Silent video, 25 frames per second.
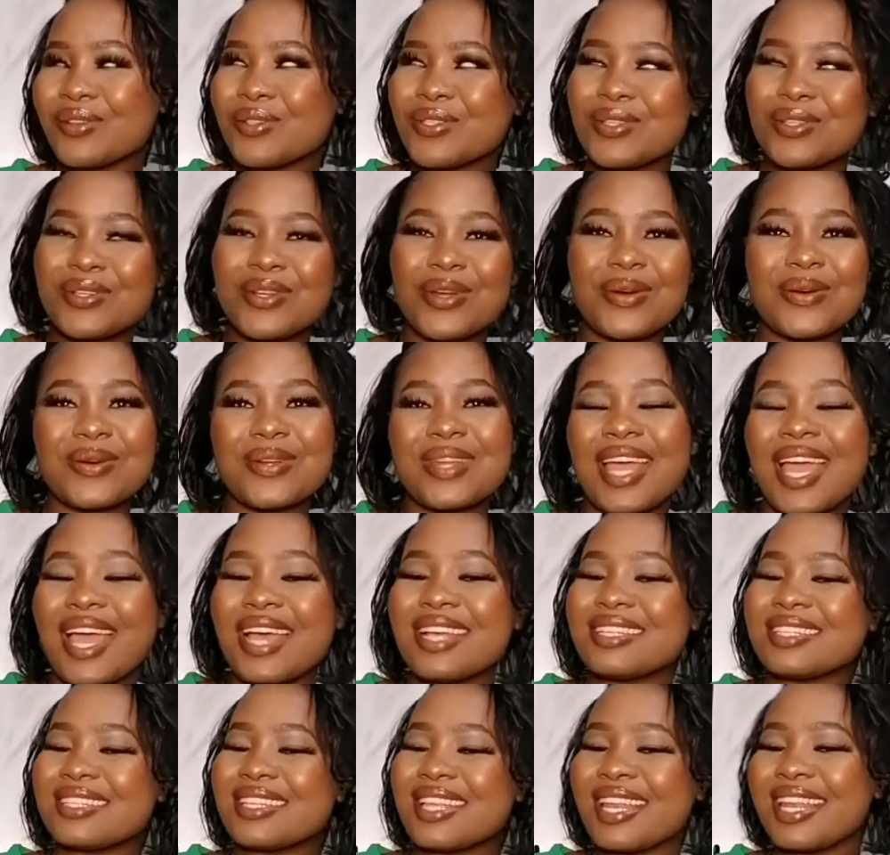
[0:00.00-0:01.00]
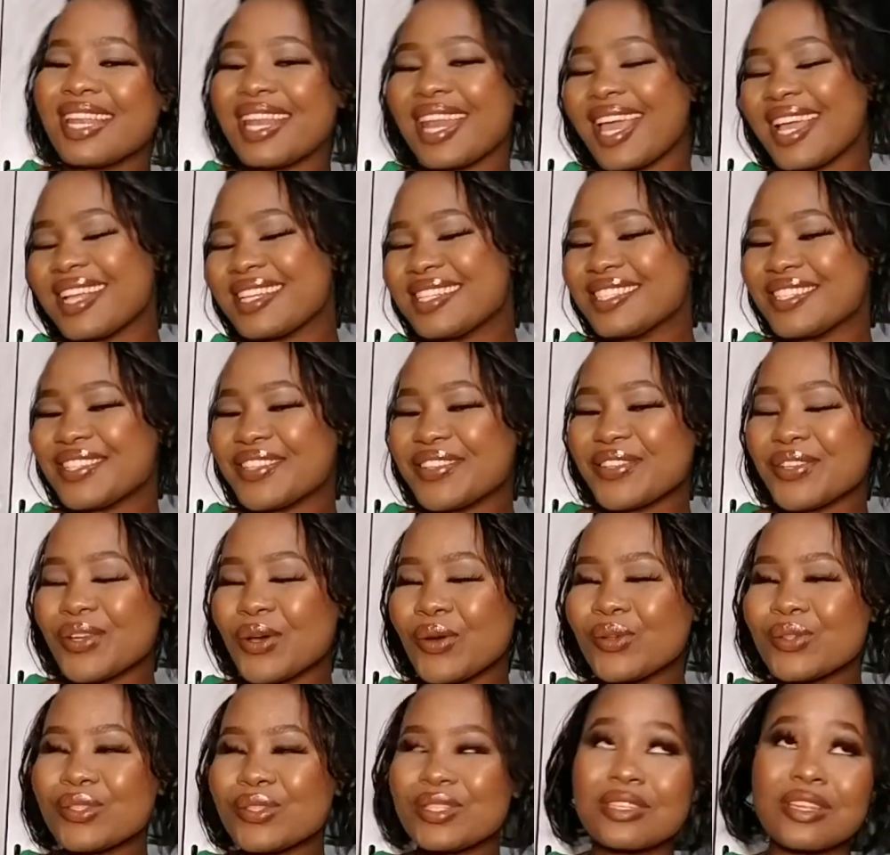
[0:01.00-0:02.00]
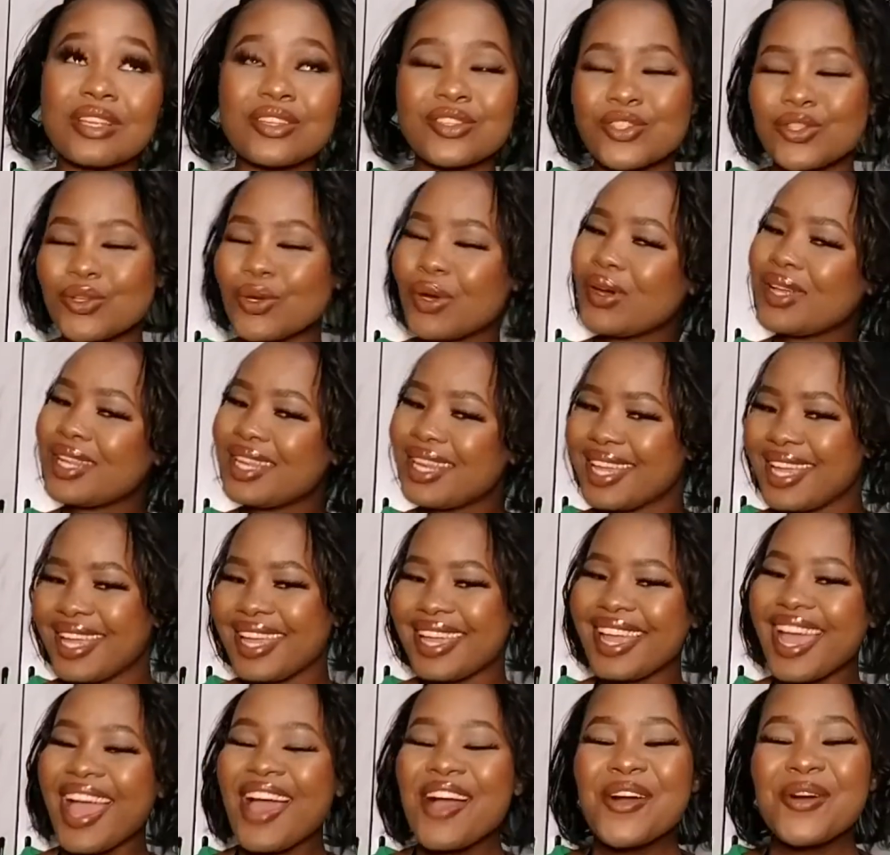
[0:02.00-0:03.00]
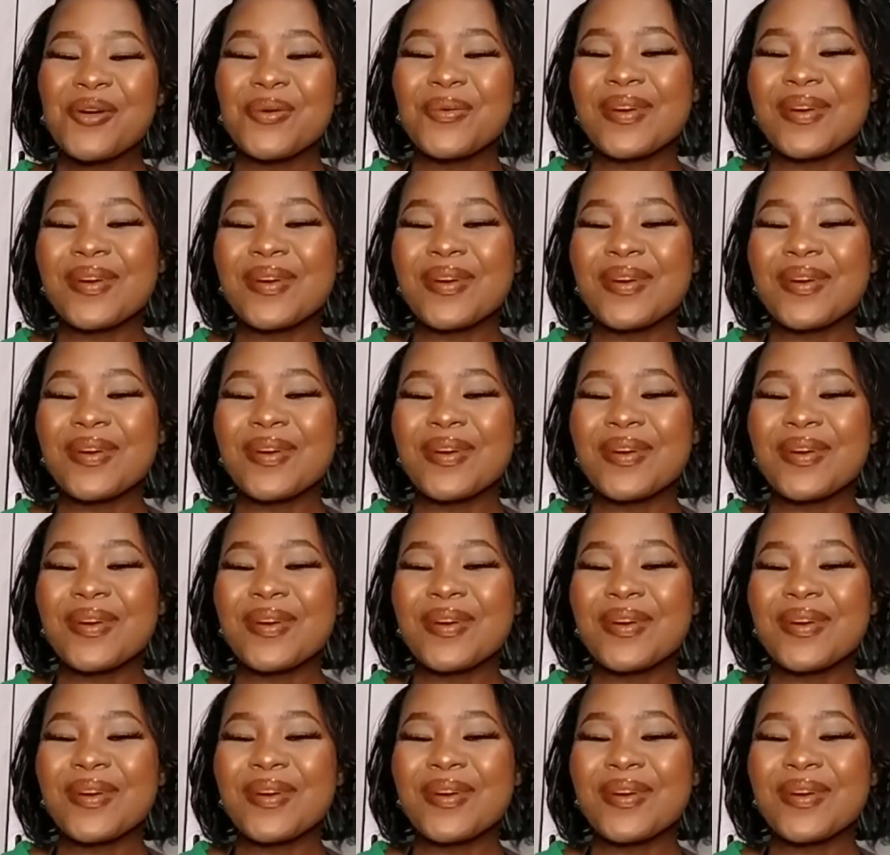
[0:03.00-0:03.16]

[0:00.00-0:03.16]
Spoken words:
also known as Lady Knows a Darling.